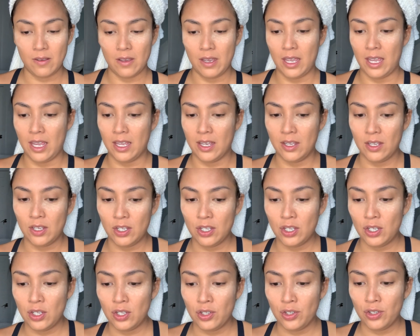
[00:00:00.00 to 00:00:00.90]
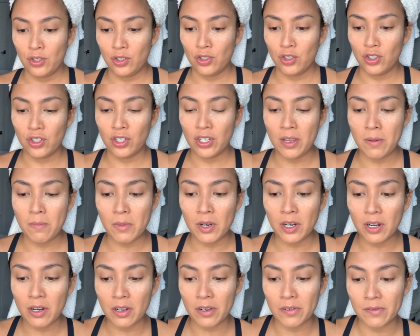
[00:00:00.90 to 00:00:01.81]
Okay.
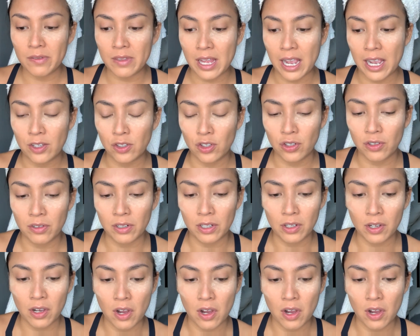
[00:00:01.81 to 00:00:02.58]
Shimmer of natural